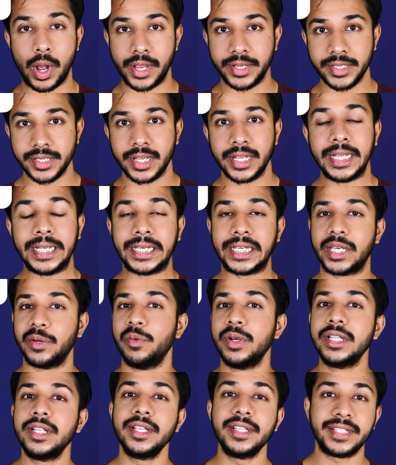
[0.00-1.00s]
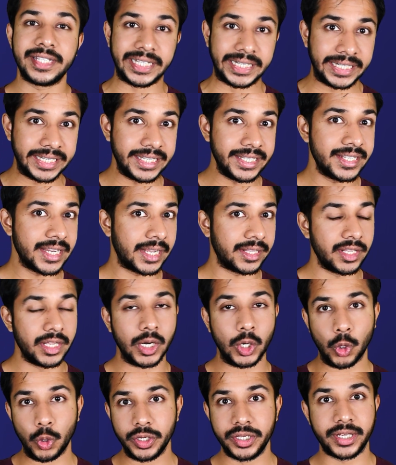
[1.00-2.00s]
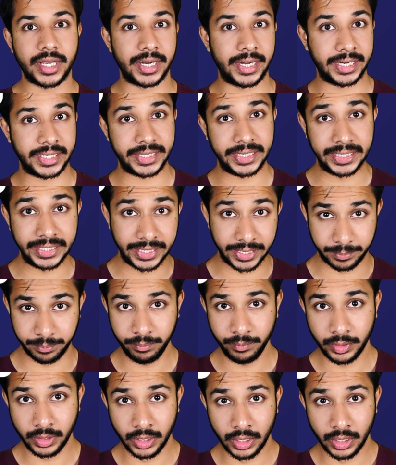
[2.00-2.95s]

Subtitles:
was, given the cities and the roads connecting them,